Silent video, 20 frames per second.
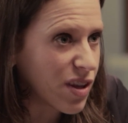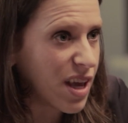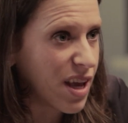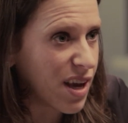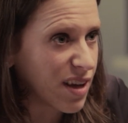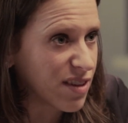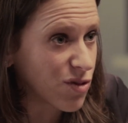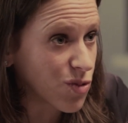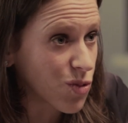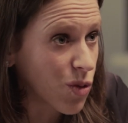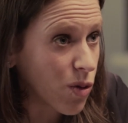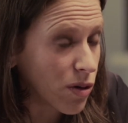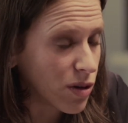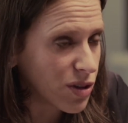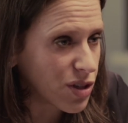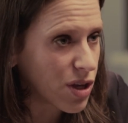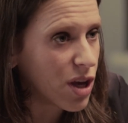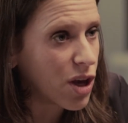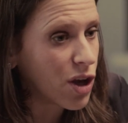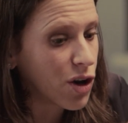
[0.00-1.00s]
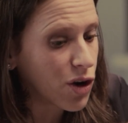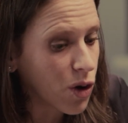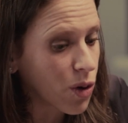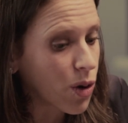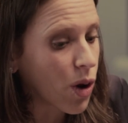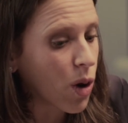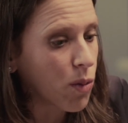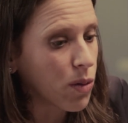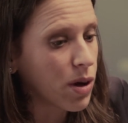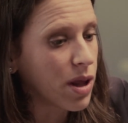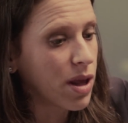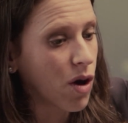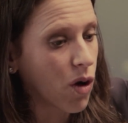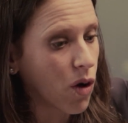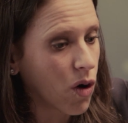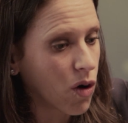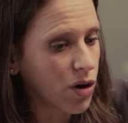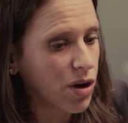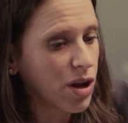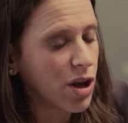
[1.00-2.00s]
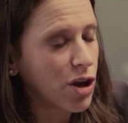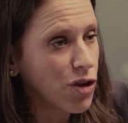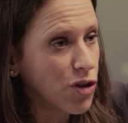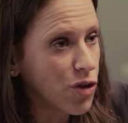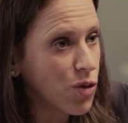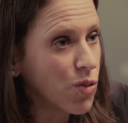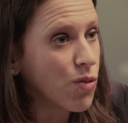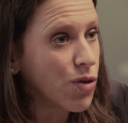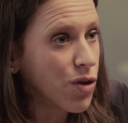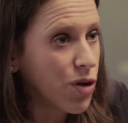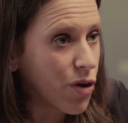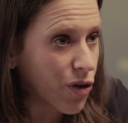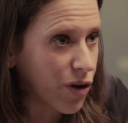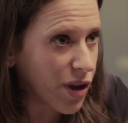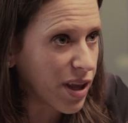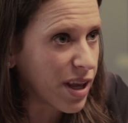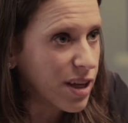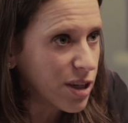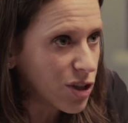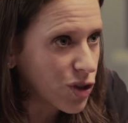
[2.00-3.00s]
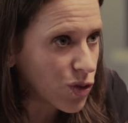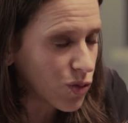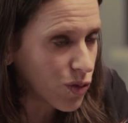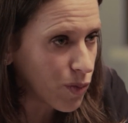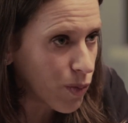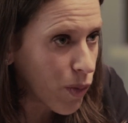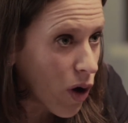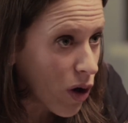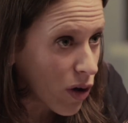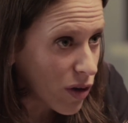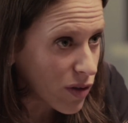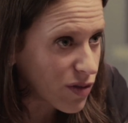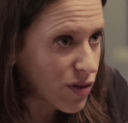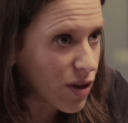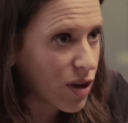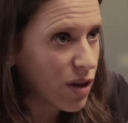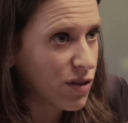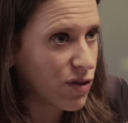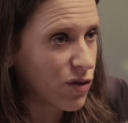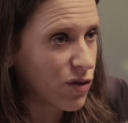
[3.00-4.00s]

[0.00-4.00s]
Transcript: He has ruled not only on New York issued bonds,